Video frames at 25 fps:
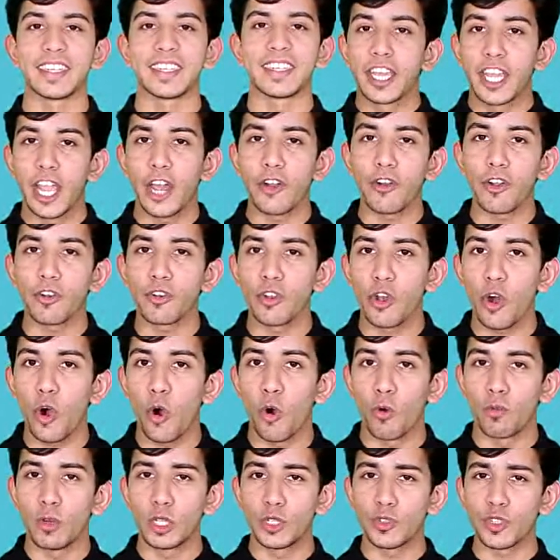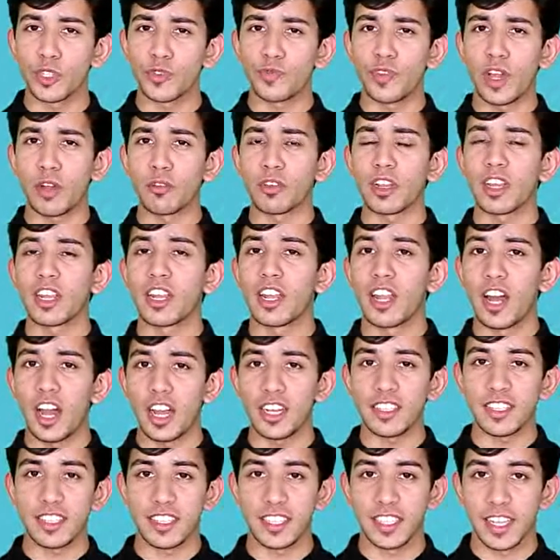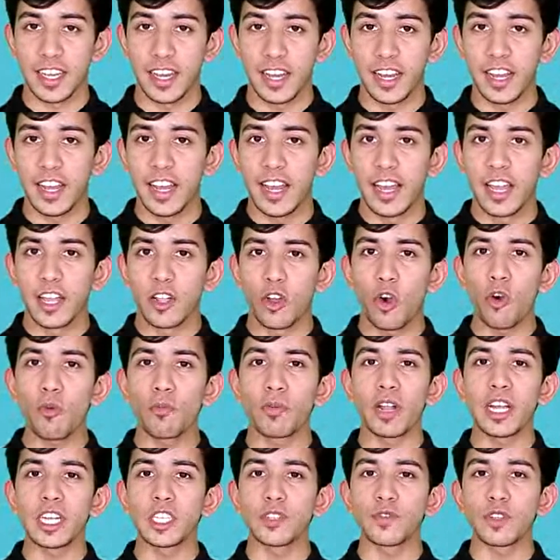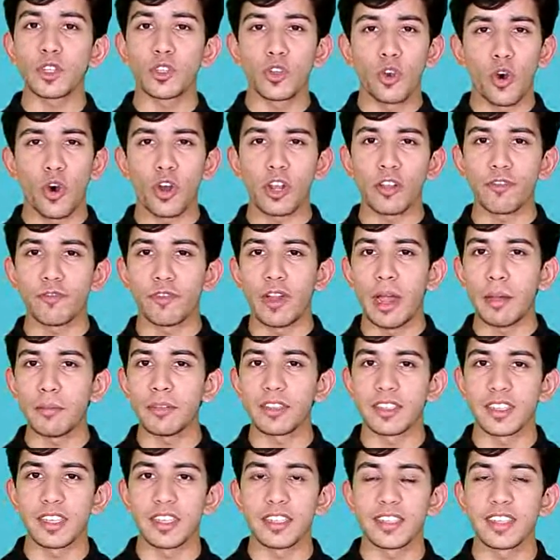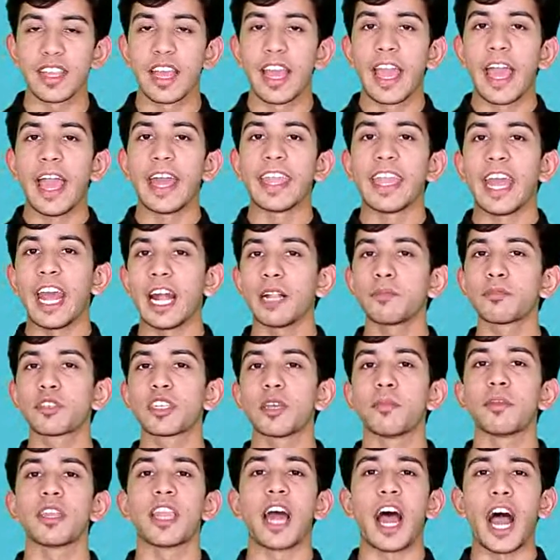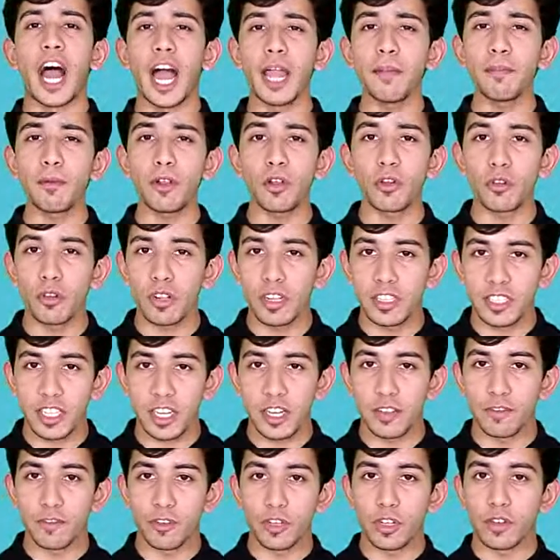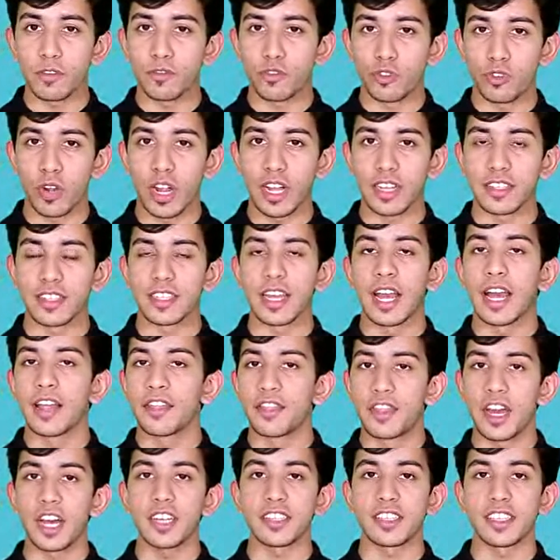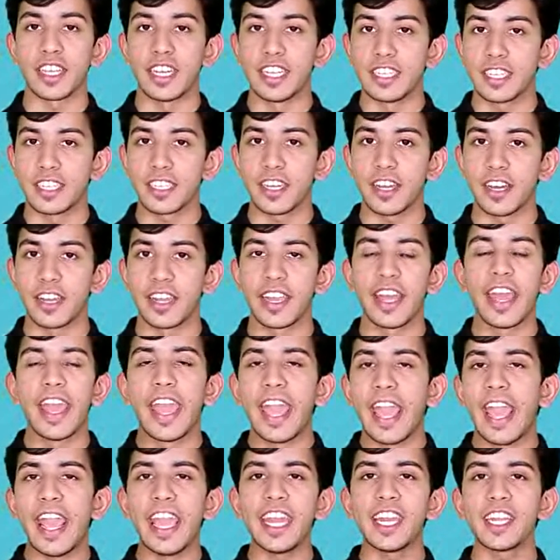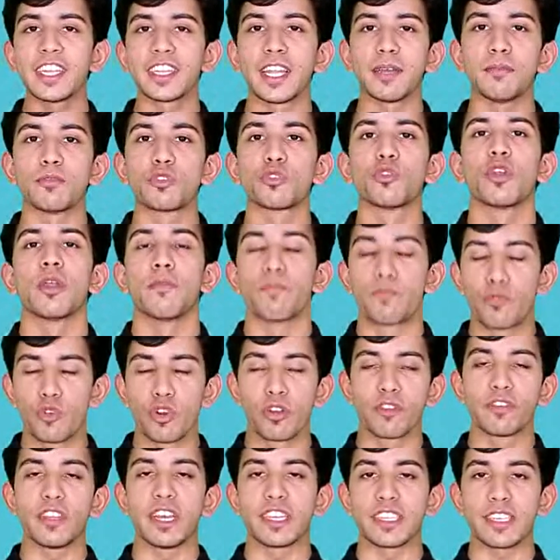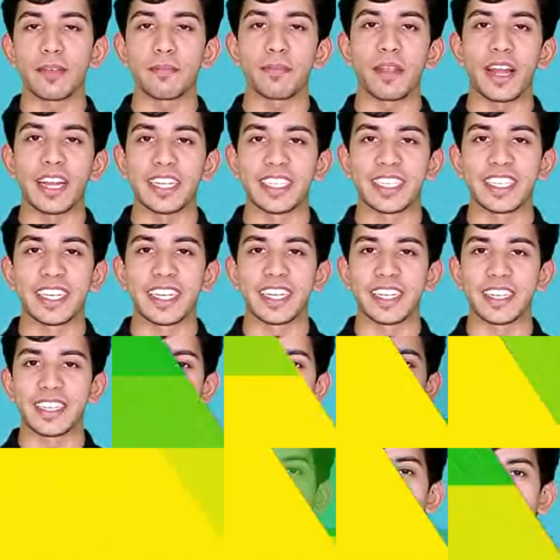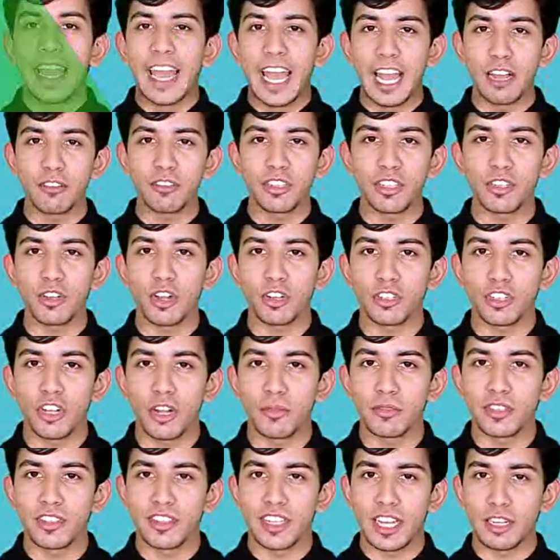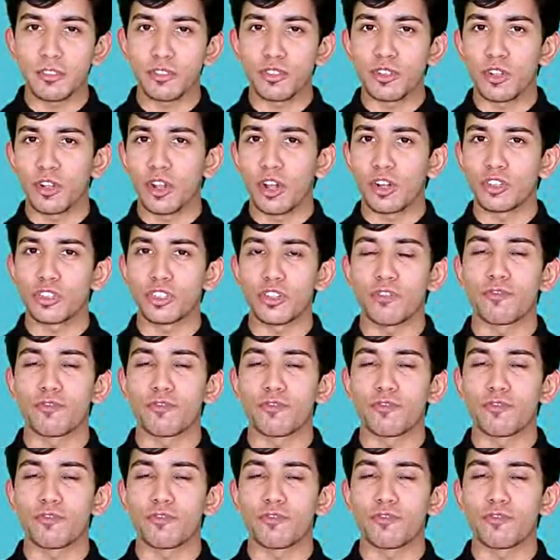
Care on Go, which was founded last year, co-brands with corner pharmacies and helps them in hyperlocal delivery of drugs, thus in turn aiding them to improve their supply chain. Housing.com has announced the launch